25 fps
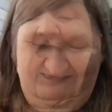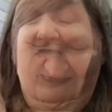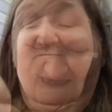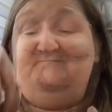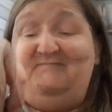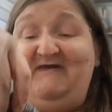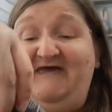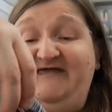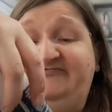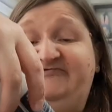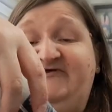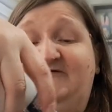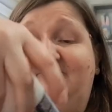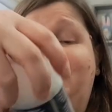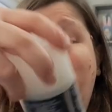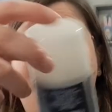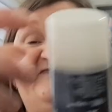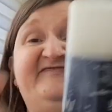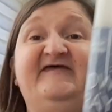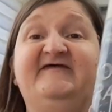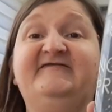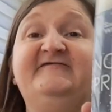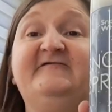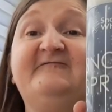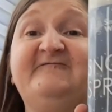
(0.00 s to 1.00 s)
I picked up a
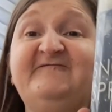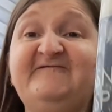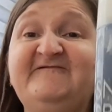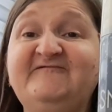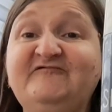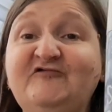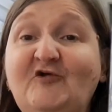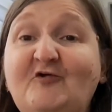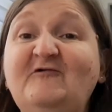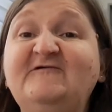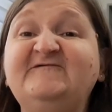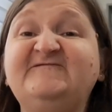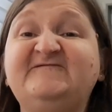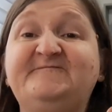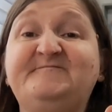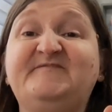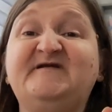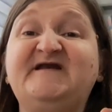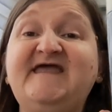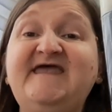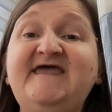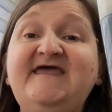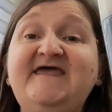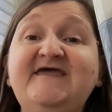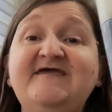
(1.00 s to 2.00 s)
tin of snow
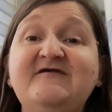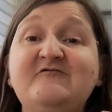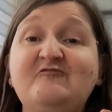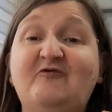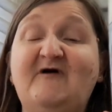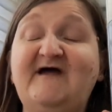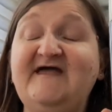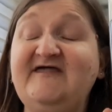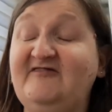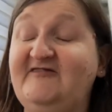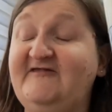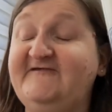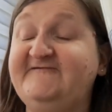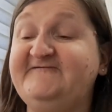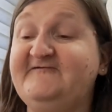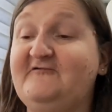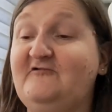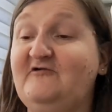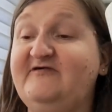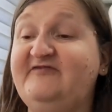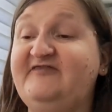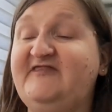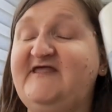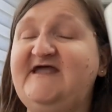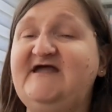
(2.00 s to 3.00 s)
spray while I
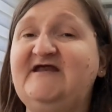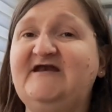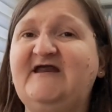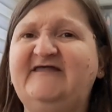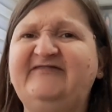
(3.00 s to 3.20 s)
saw it there.